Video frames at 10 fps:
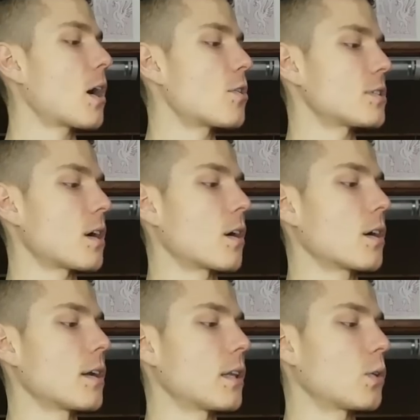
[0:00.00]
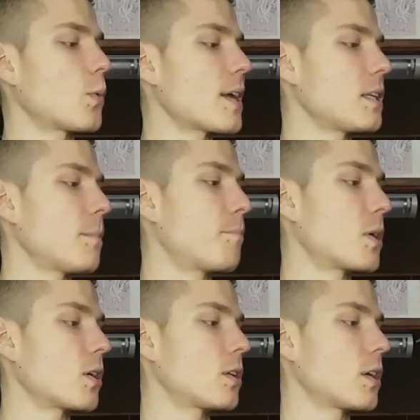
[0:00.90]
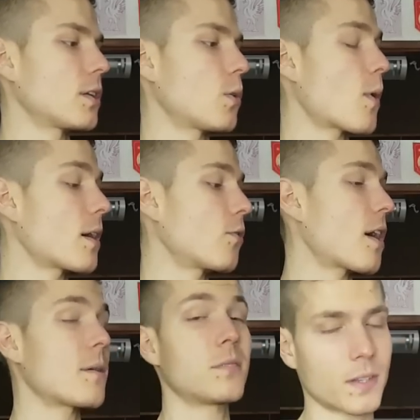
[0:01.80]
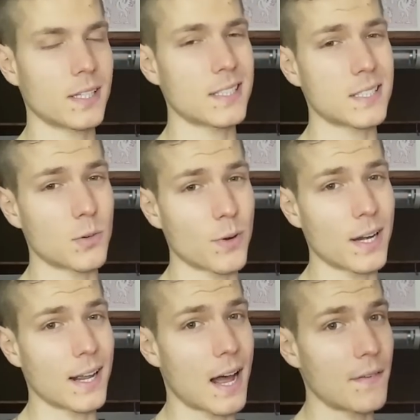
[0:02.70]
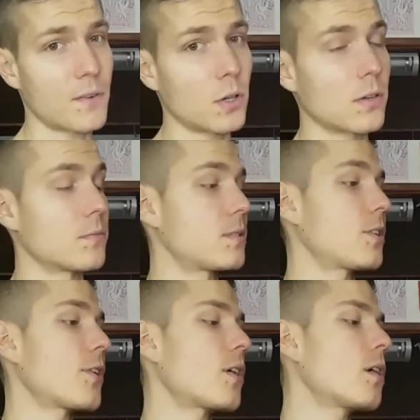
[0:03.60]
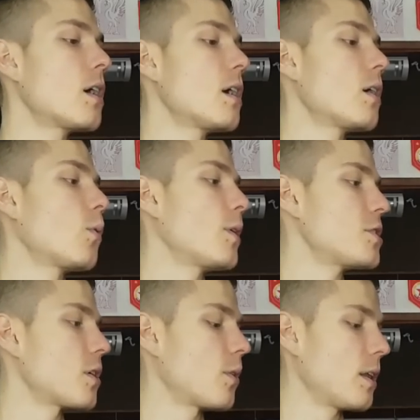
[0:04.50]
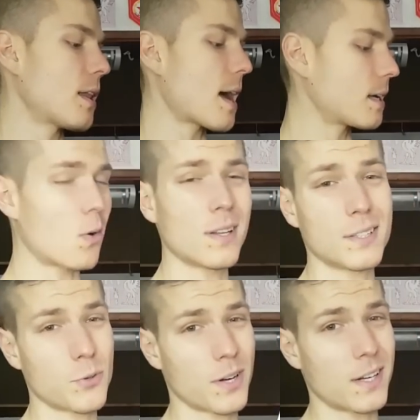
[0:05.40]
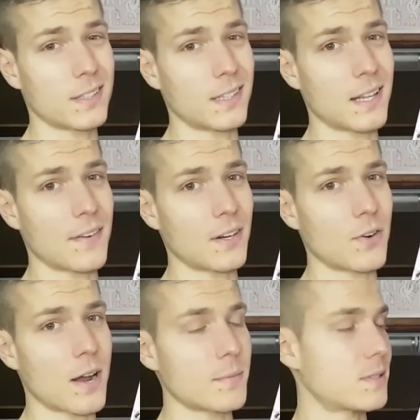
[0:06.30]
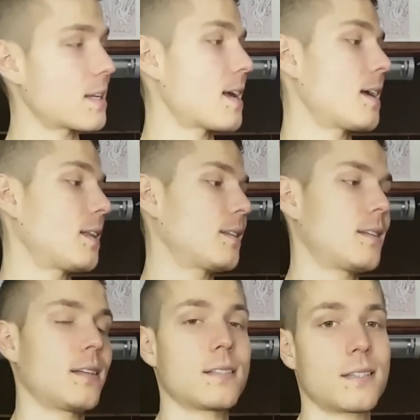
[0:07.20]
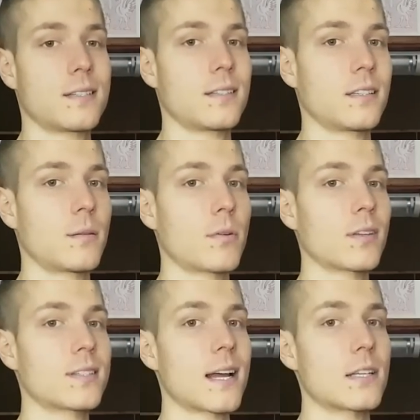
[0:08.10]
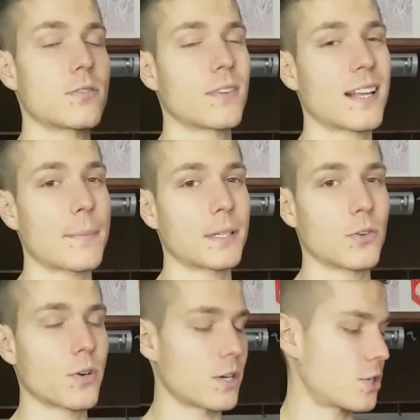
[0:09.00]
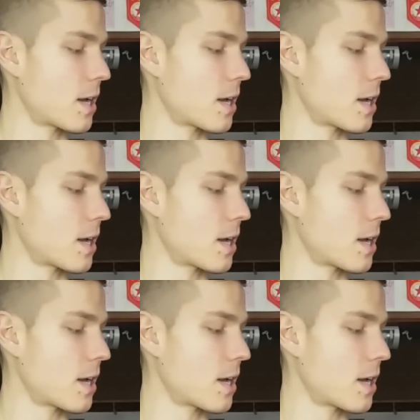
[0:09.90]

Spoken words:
Carbs are 120 per 31 grams. This is a really high volume cereal, which I really like. Only 311 grams, and it's double the size of the Captain Crunch.